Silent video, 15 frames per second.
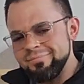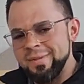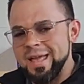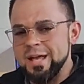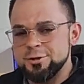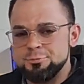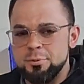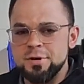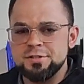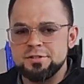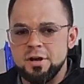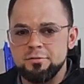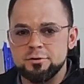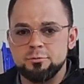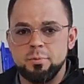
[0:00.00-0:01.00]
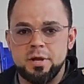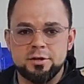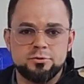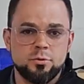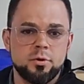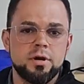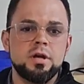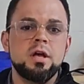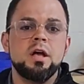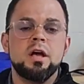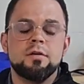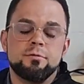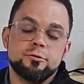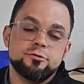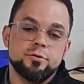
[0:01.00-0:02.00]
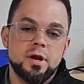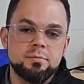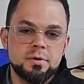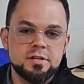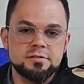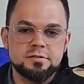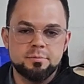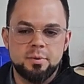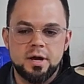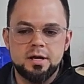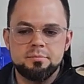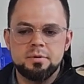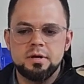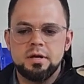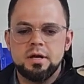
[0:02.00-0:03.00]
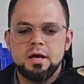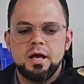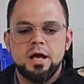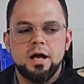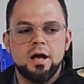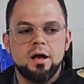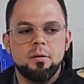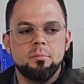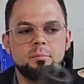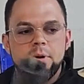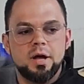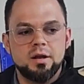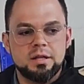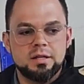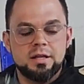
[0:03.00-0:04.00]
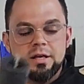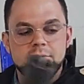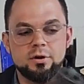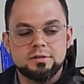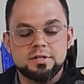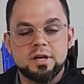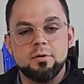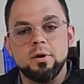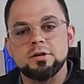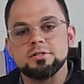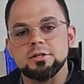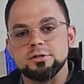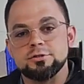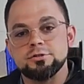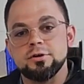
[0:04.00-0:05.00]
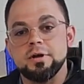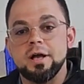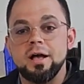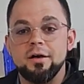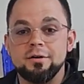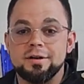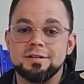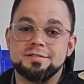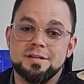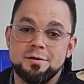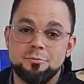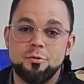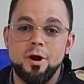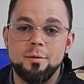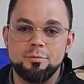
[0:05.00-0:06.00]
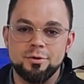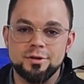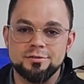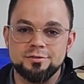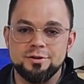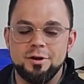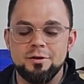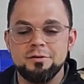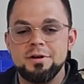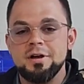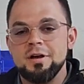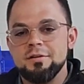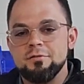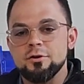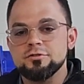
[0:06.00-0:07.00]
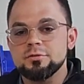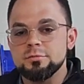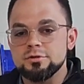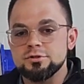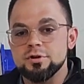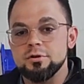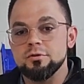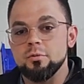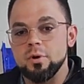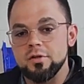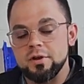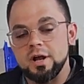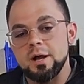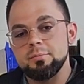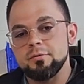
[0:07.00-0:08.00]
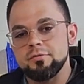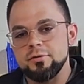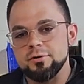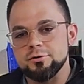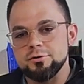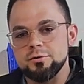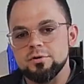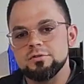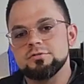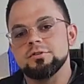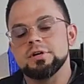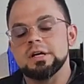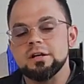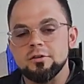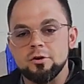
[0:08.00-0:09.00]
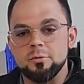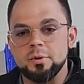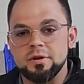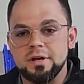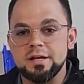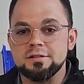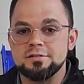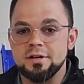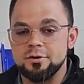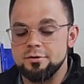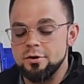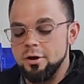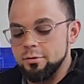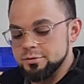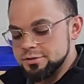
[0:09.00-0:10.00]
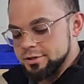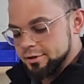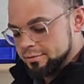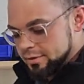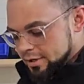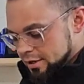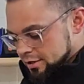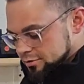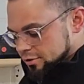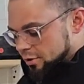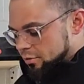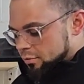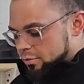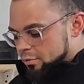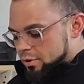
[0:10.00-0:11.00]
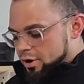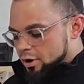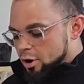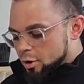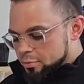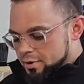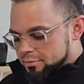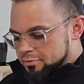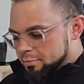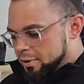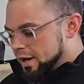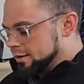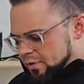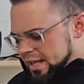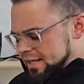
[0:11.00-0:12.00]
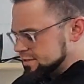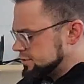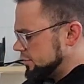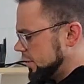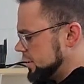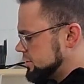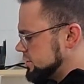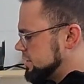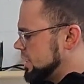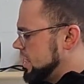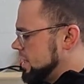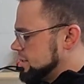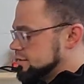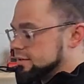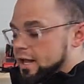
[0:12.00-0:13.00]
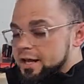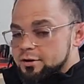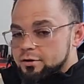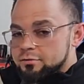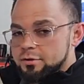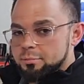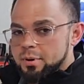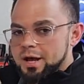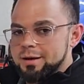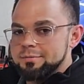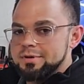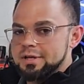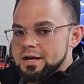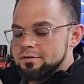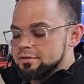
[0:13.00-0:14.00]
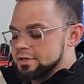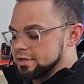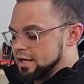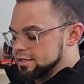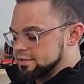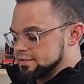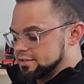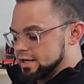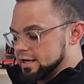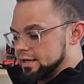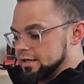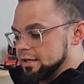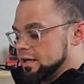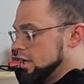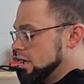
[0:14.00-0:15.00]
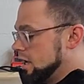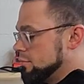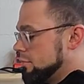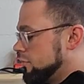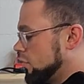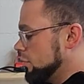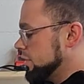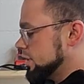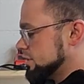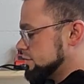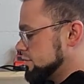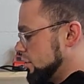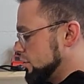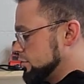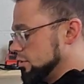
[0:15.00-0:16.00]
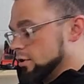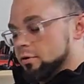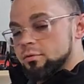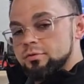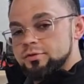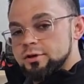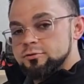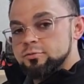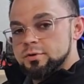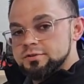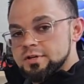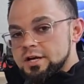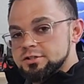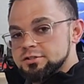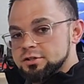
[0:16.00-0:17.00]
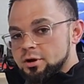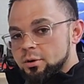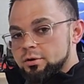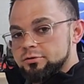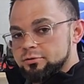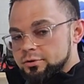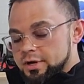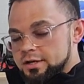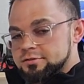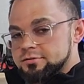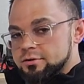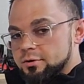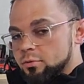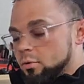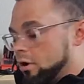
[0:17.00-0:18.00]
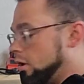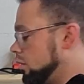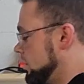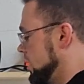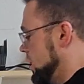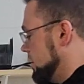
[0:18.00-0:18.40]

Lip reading: It's pretty self-explanatory for straight pieces of pipe, but later on today we're actually going to show you how it gets improperly installed. First I'm going to show you the way that I prefer to do it, so you're getting a little bit of insider knowledge here. So we want to open up the pipe, insulation, slide it over the pipe, get everything nice and tight. Before we get started though, this one's actually going through an exterior wall.